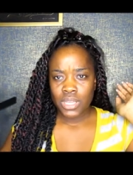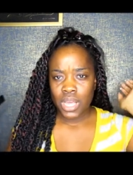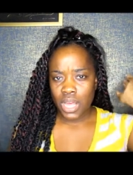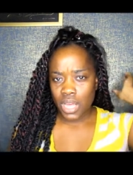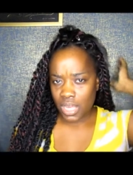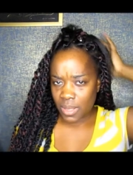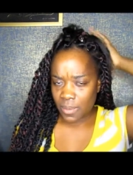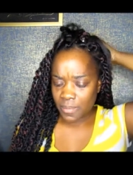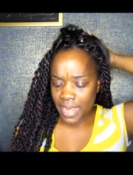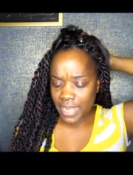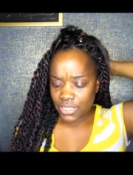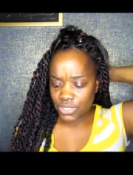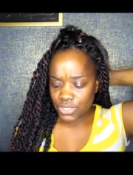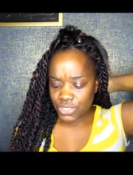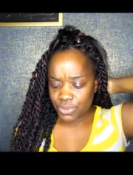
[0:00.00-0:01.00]
I
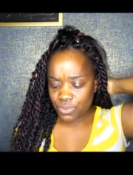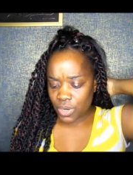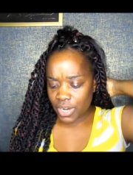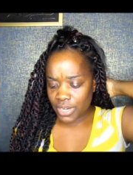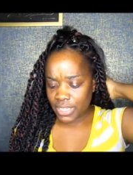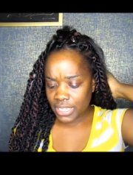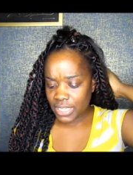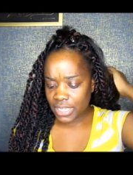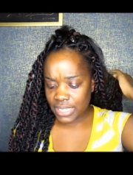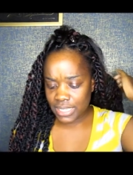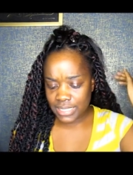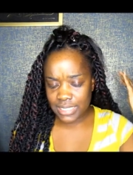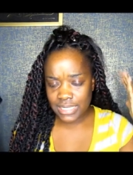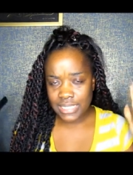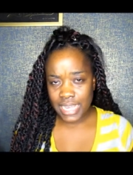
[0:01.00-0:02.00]
usually work
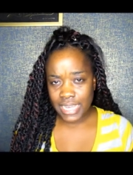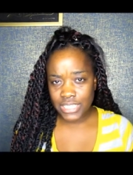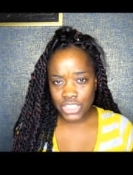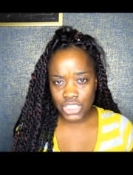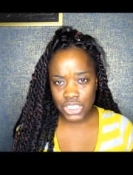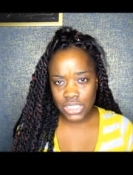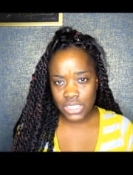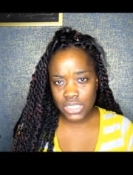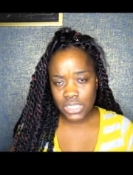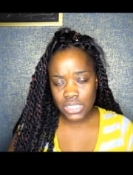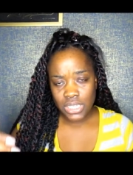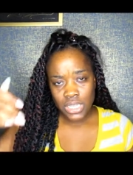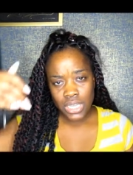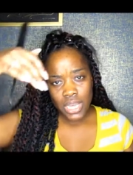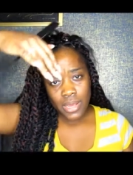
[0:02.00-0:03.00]
in sections.
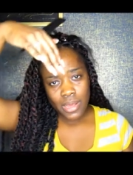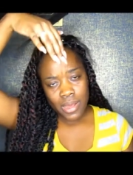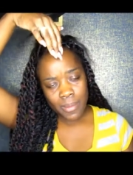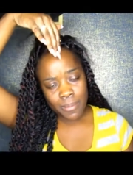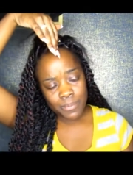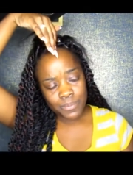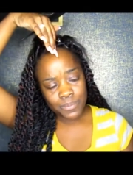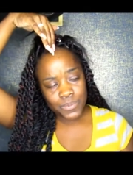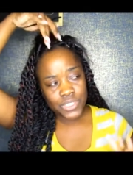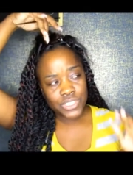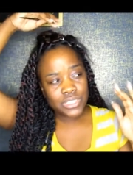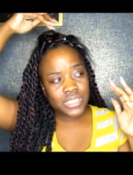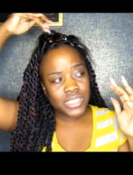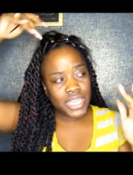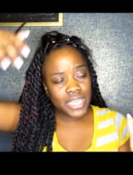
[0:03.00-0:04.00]
I
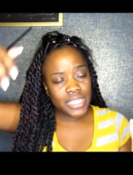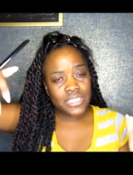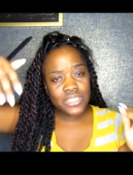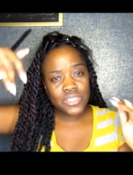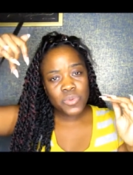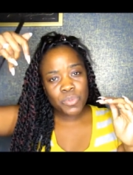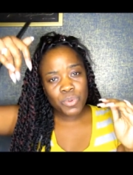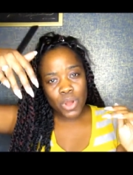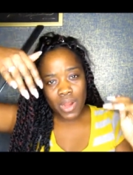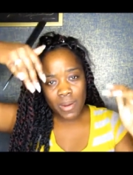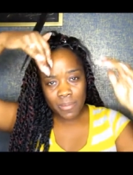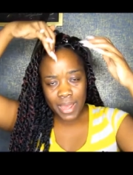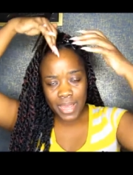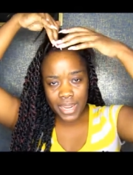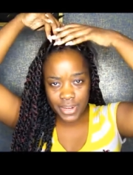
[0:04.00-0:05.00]
tend to part
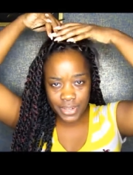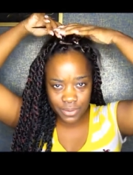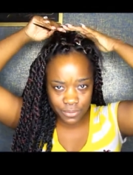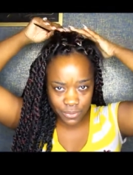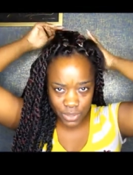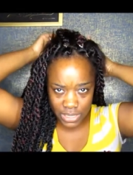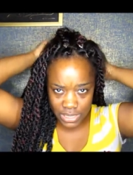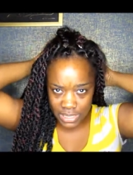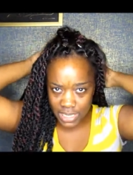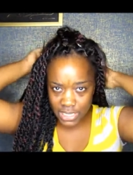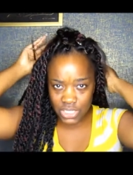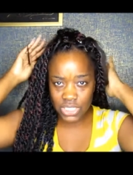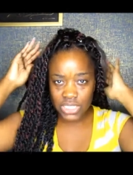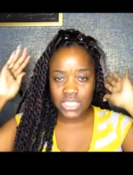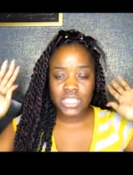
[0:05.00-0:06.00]
my hair into 4
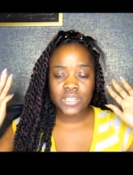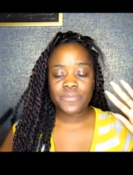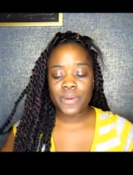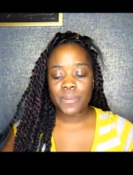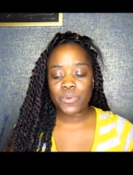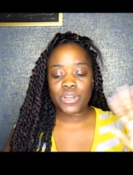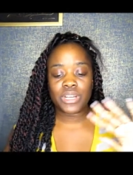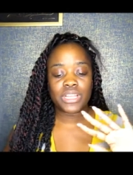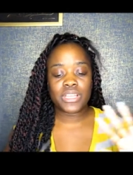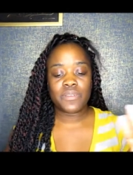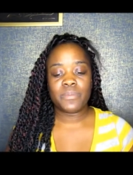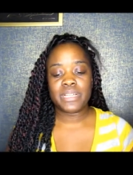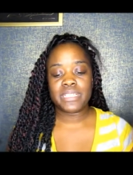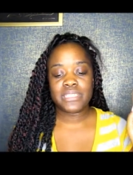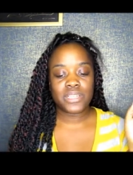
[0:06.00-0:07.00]
sections as if I'm going to give
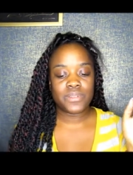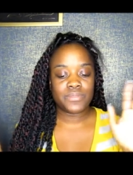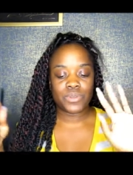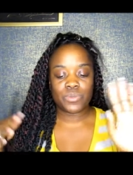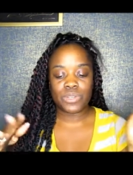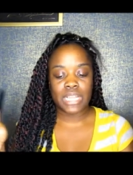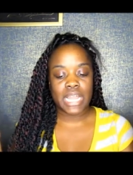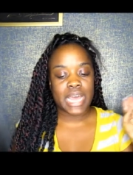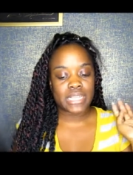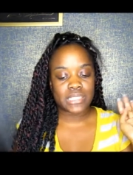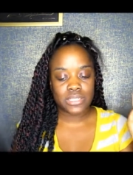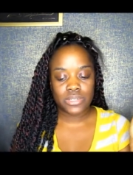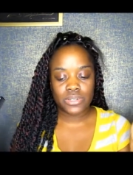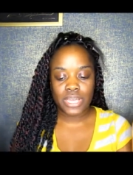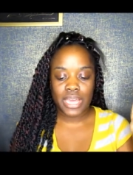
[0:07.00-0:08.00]
myself a
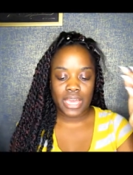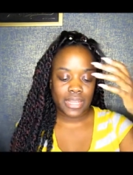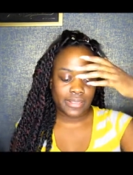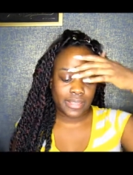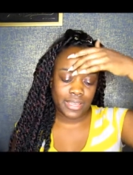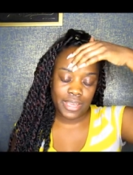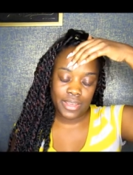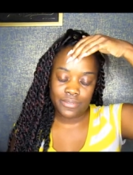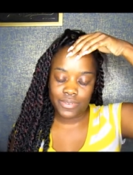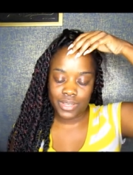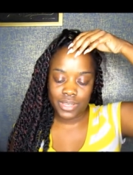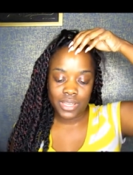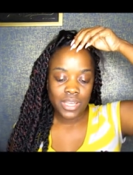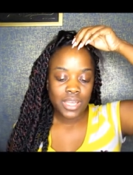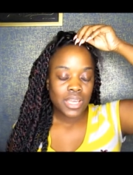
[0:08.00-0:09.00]
relaxer, okay? I think
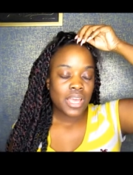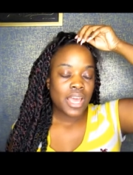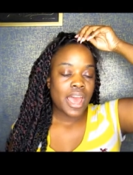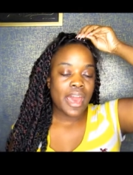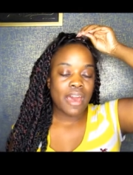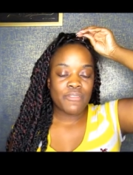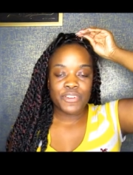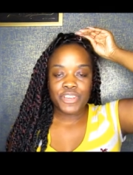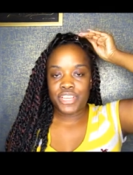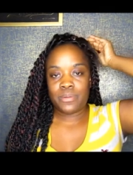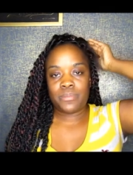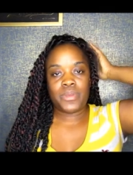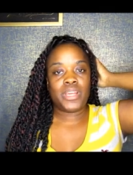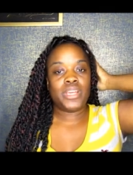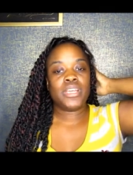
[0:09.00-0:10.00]
every African
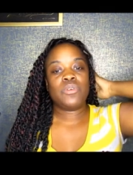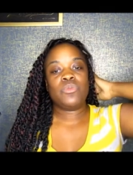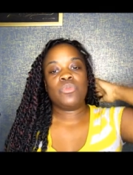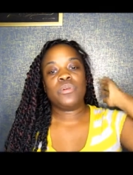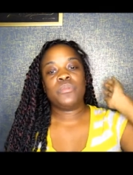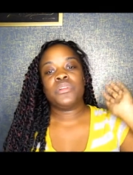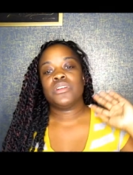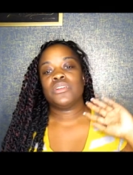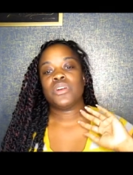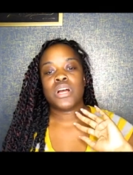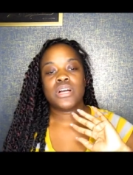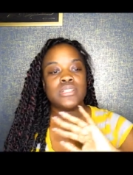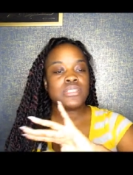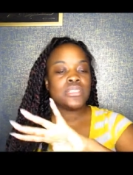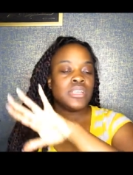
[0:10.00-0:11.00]
American woman
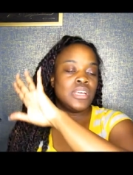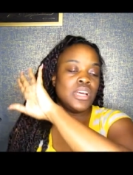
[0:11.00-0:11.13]
across